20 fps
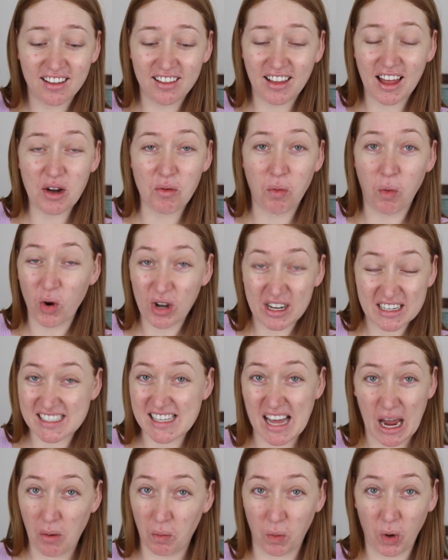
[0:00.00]
Like, what is
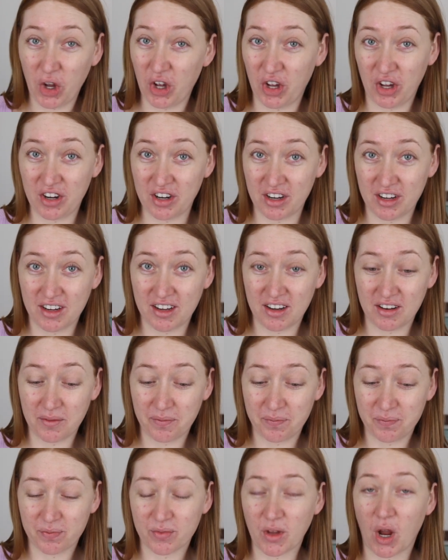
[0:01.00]
that word?
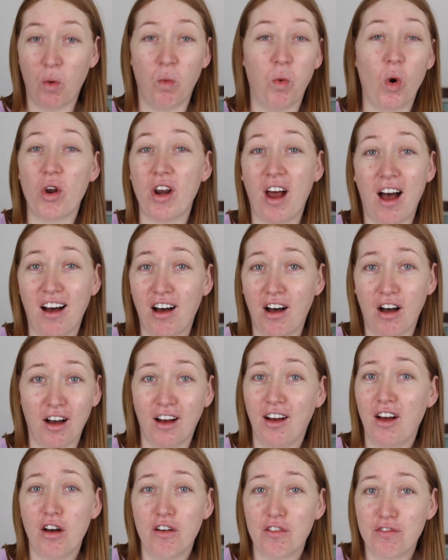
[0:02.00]
What
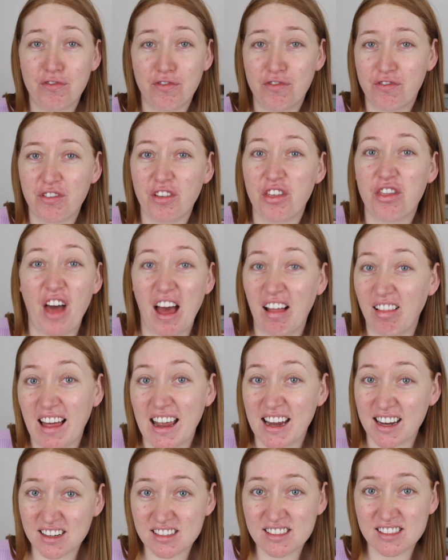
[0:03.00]
are
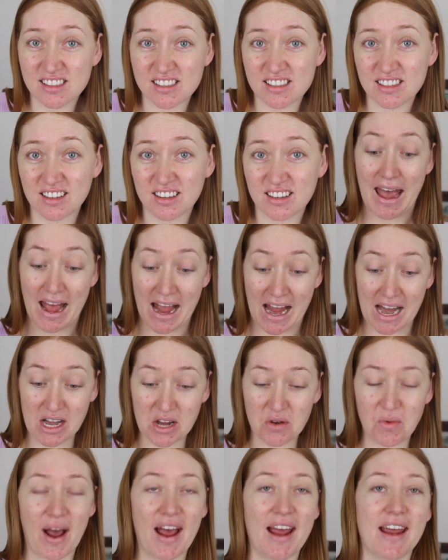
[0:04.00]
phthalates?
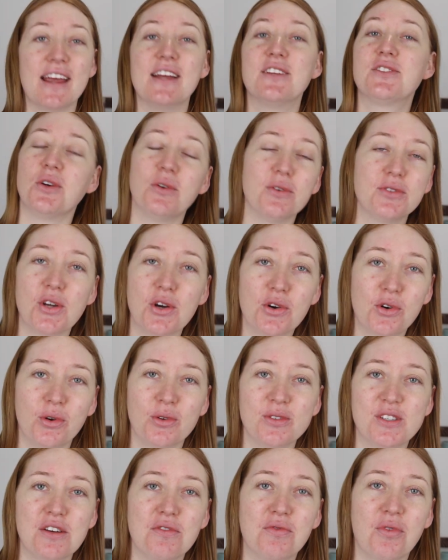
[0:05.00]
Anyway, it's also
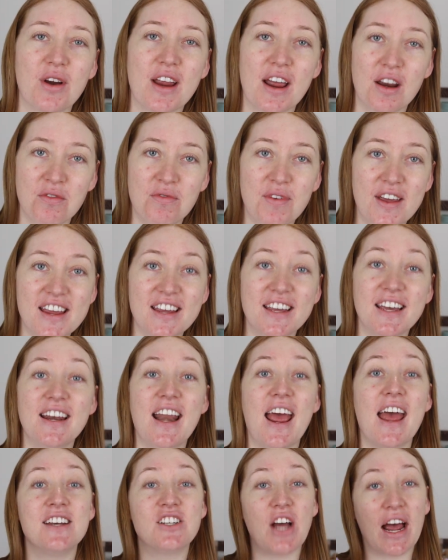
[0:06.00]
cruelty-free and
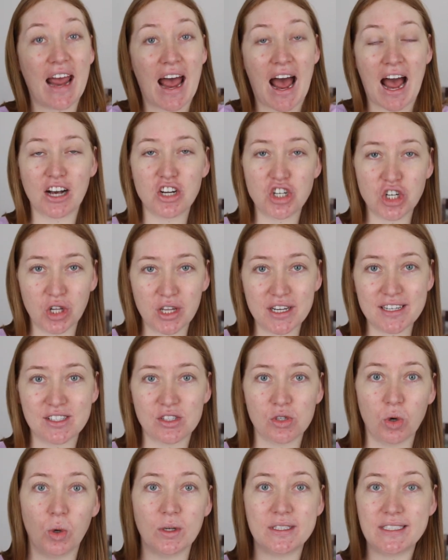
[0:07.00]
vegan, and I actually
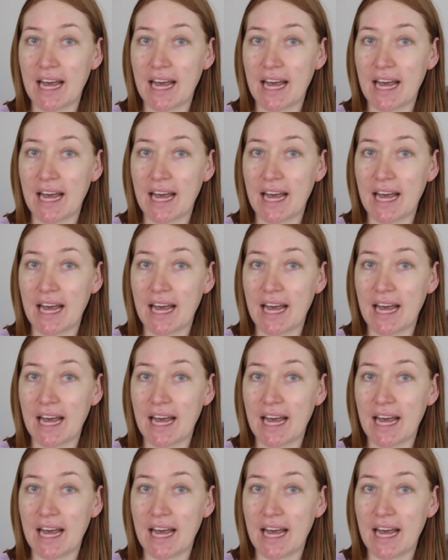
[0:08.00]
saw